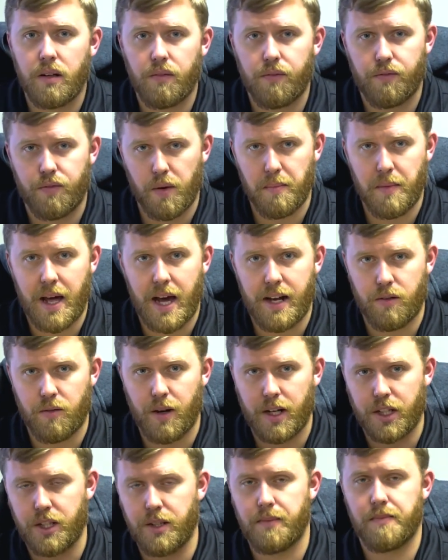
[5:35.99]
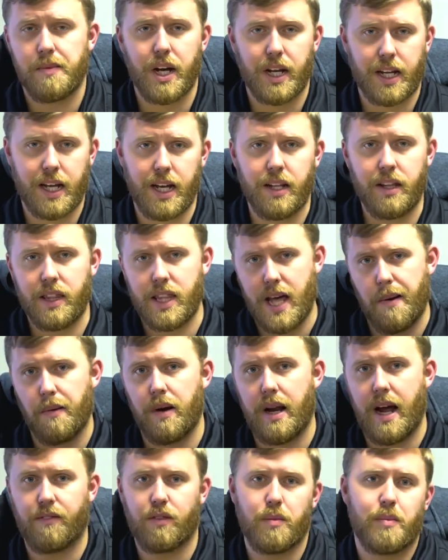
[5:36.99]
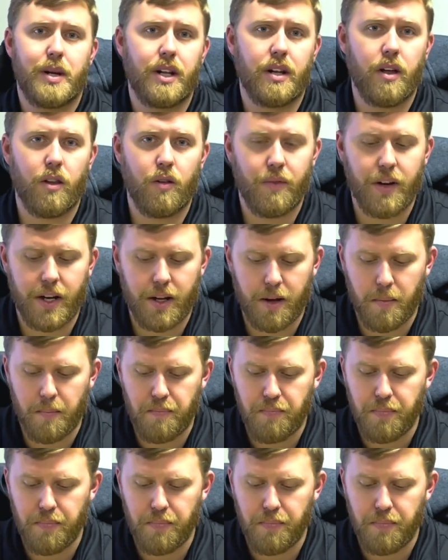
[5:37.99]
from that direction. Again, that would have to be another video.